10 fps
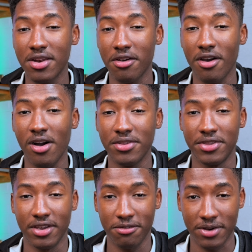they're all
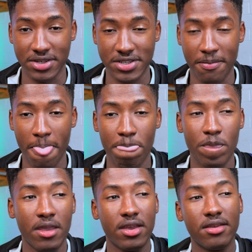different.
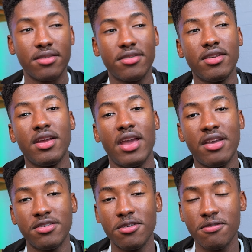See, an
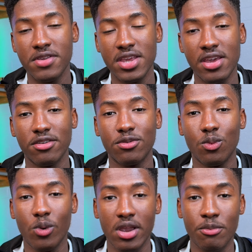SUV is
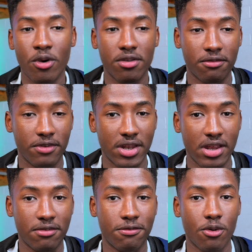way more
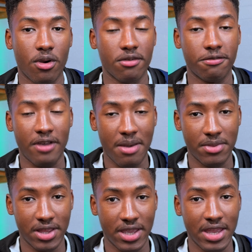convenient for a
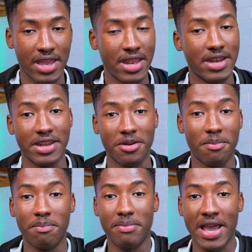family than a
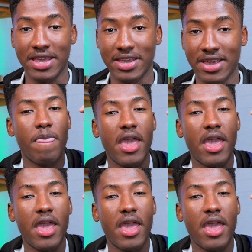bike,